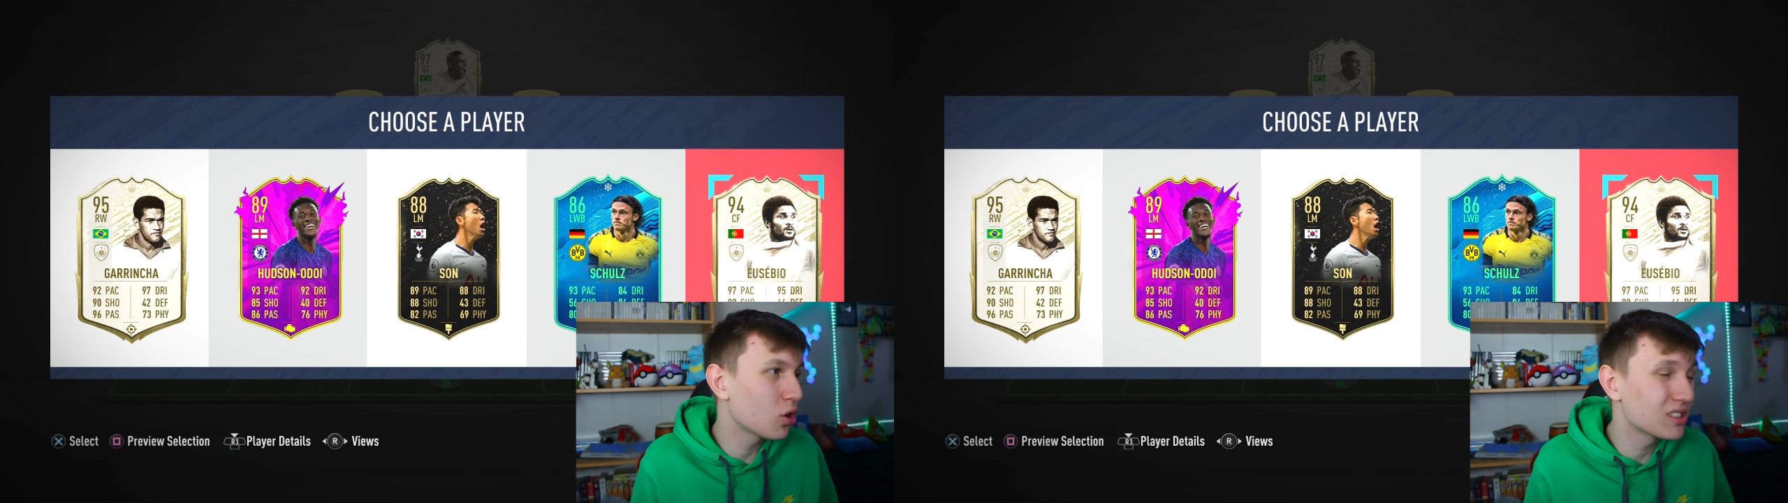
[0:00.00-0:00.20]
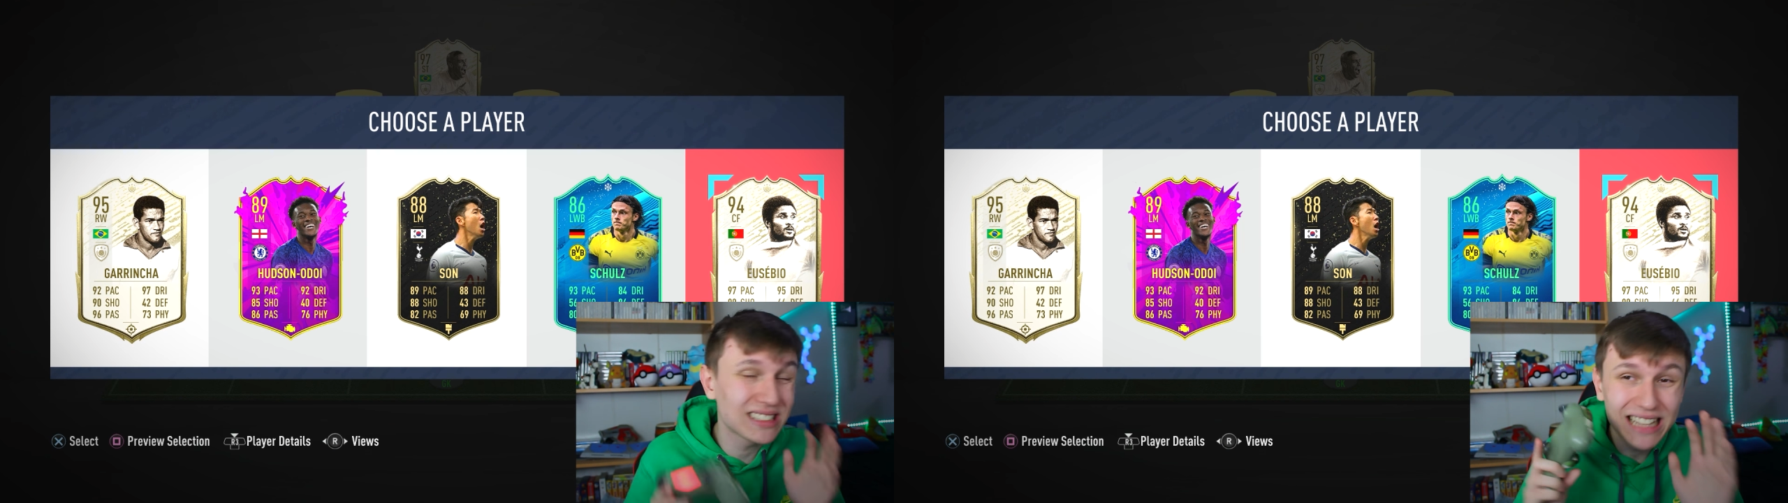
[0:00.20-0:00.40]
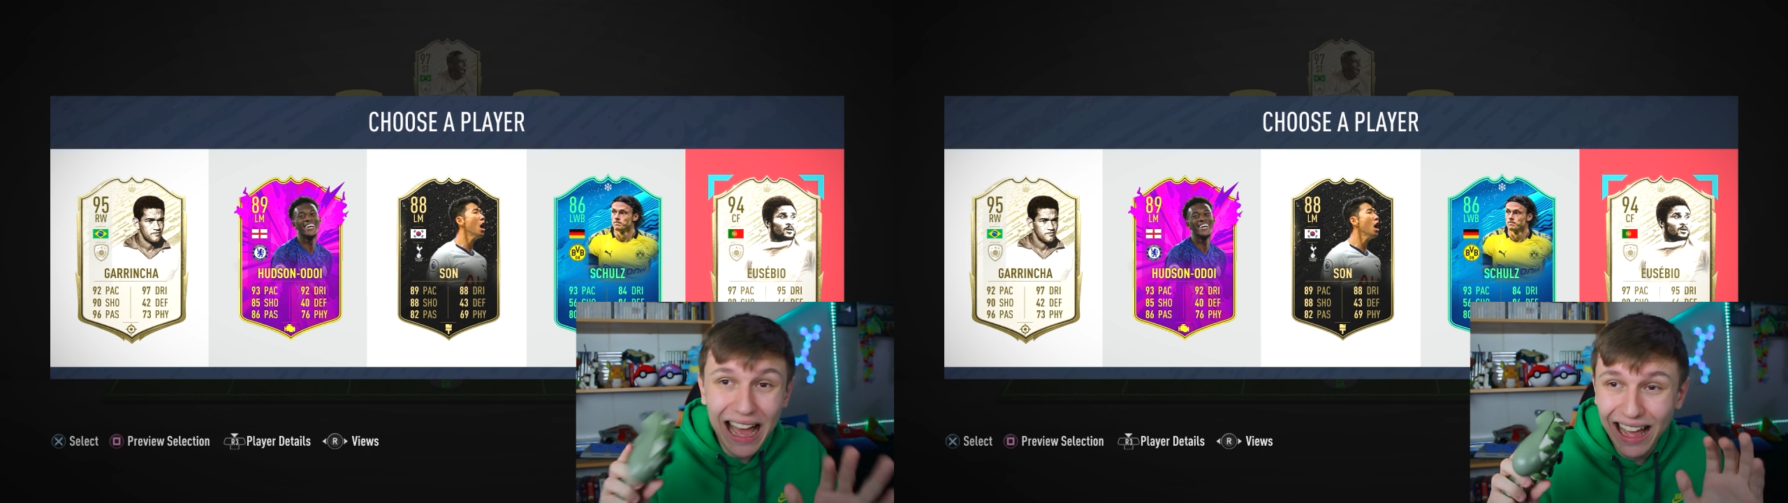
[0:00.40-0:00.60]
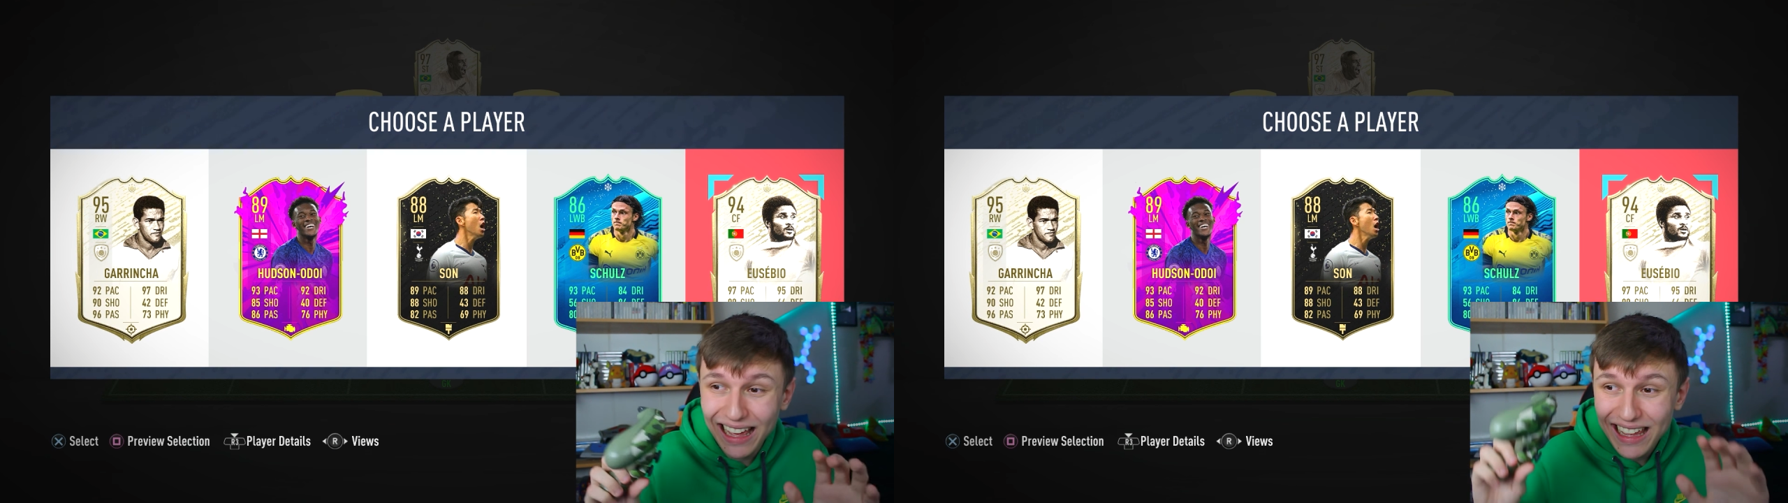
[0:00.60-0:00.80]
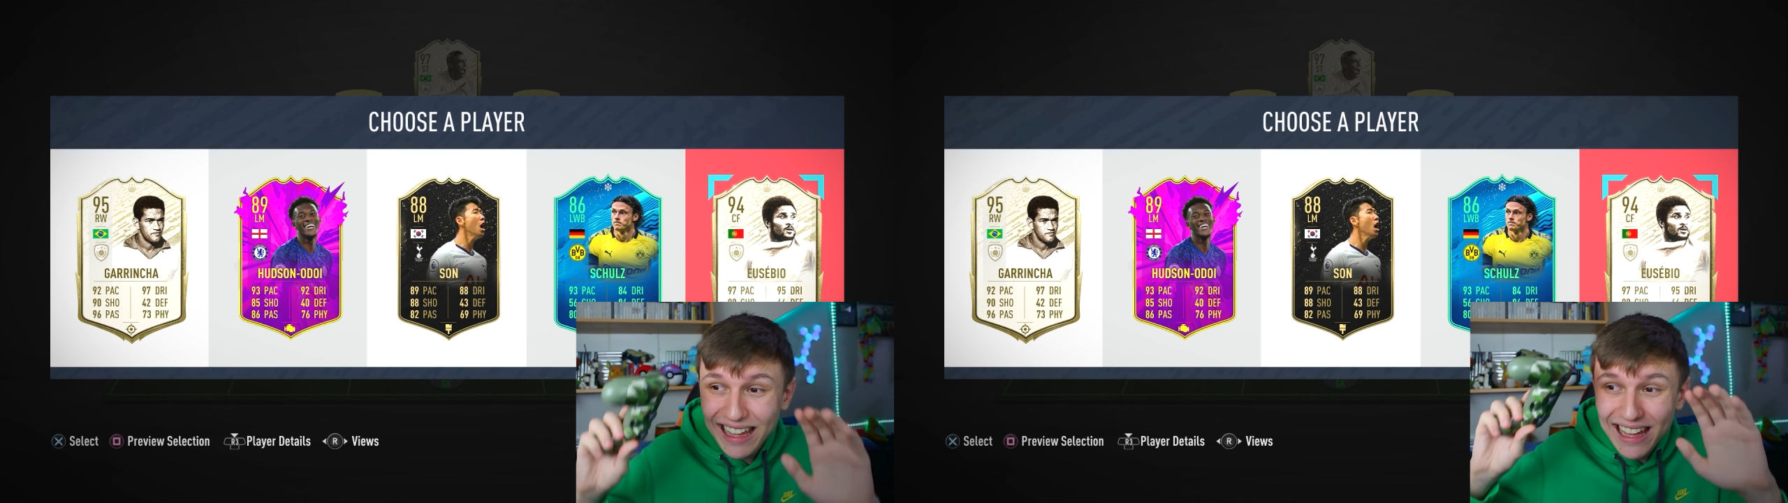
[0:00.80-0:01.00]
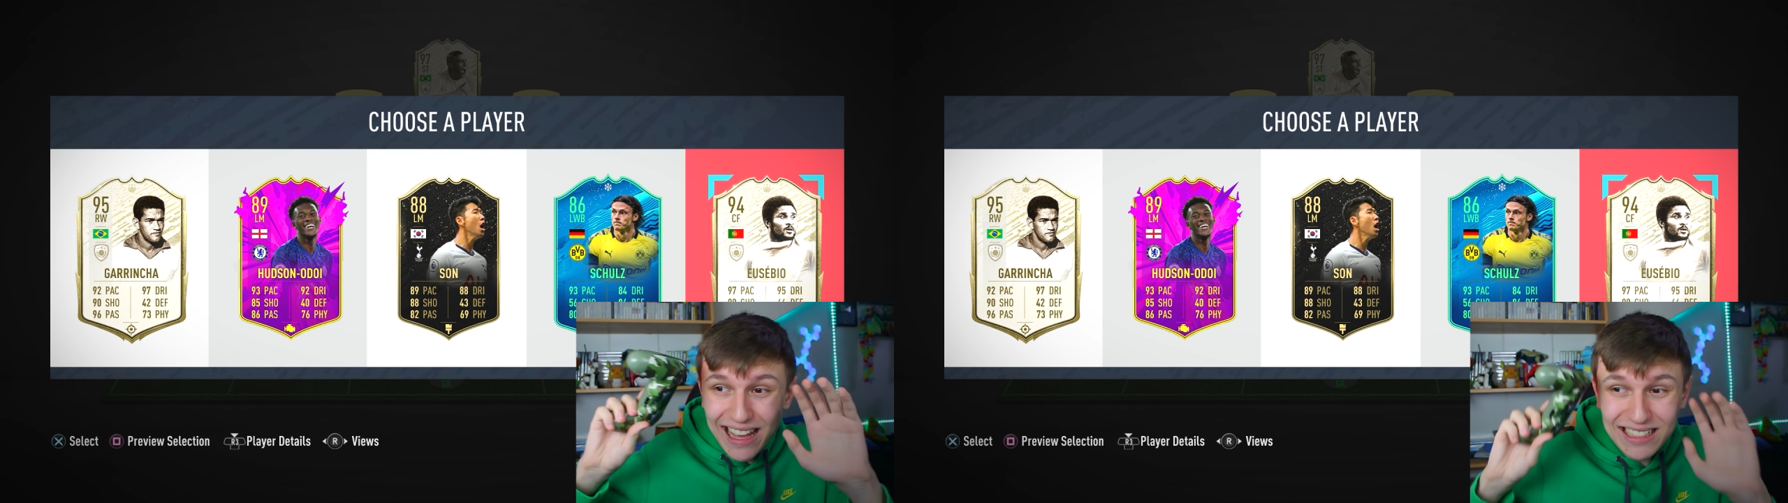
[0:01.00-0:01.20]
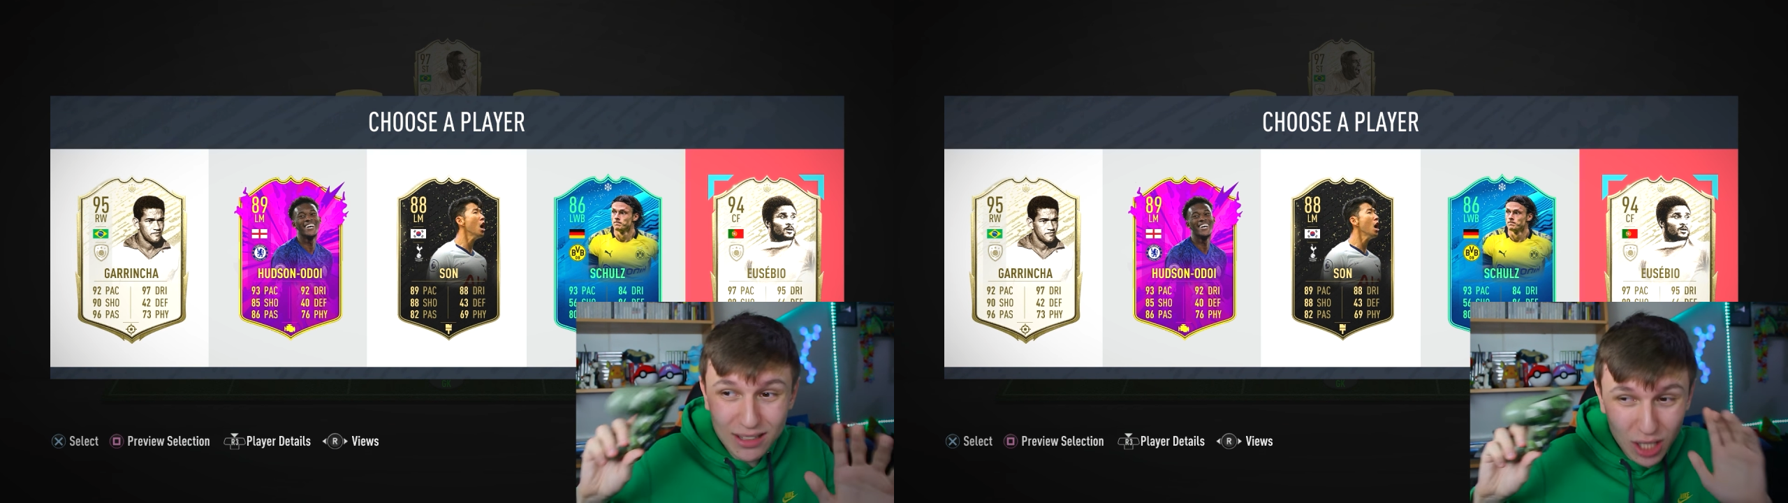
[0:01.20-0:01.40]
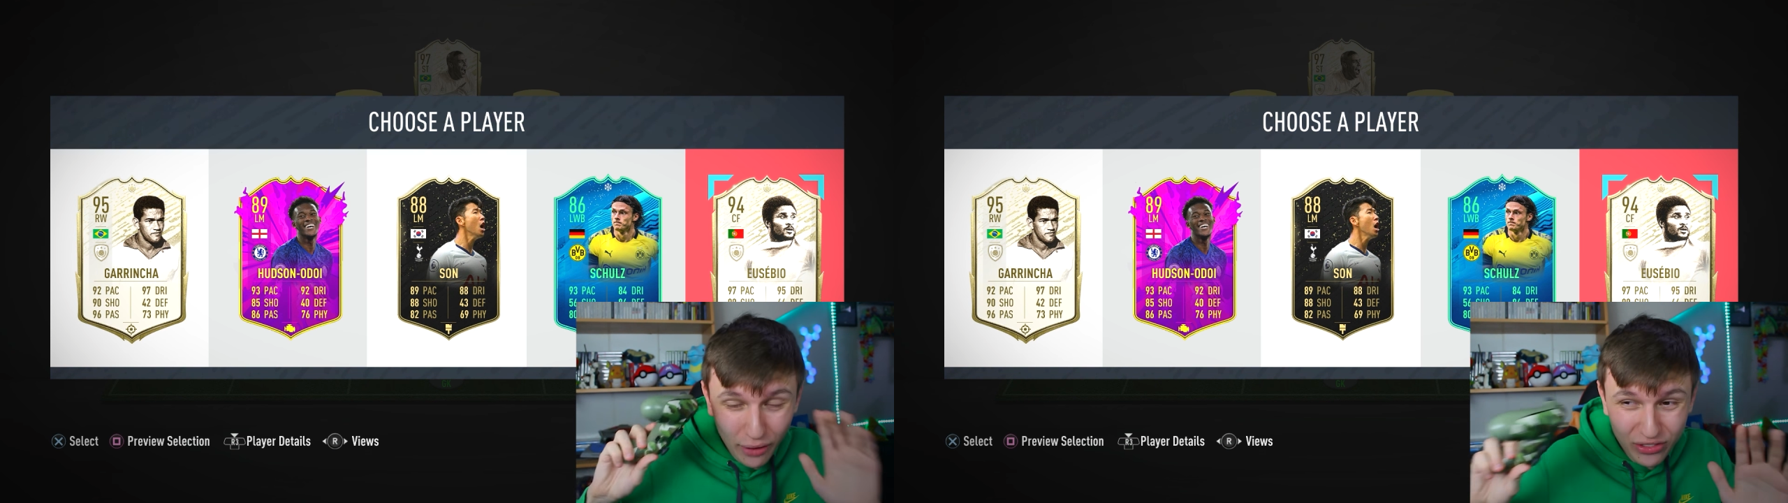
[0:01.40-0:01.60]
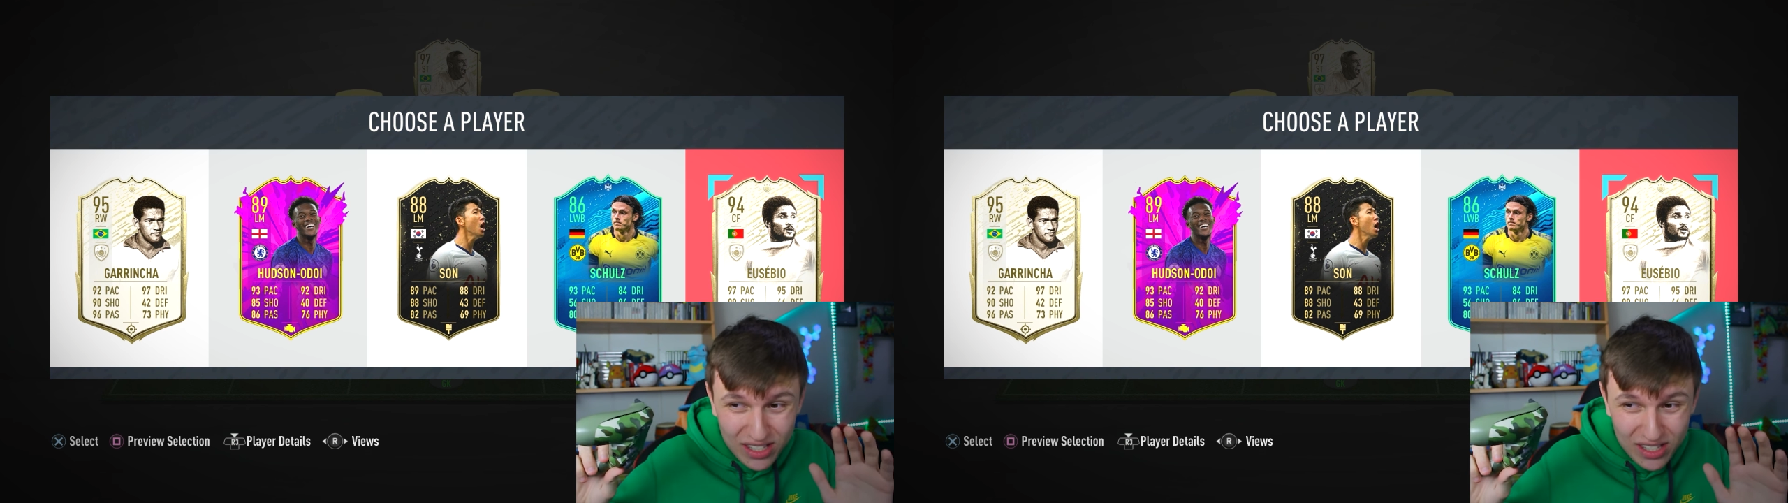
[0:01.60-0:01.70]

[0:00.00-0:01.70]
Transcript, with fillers: because that it's a tough